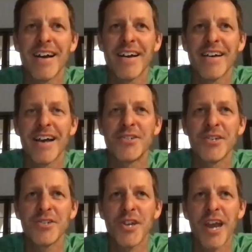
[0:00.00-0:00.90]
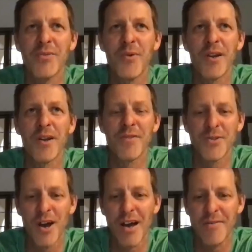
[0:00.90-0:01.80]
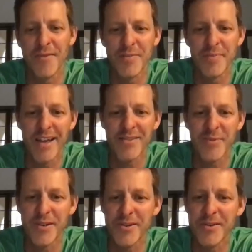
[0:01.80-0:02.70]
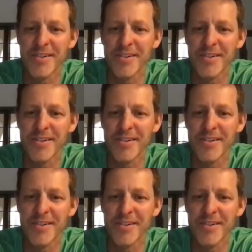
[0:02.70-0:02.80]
I just checked one of those off this past winter.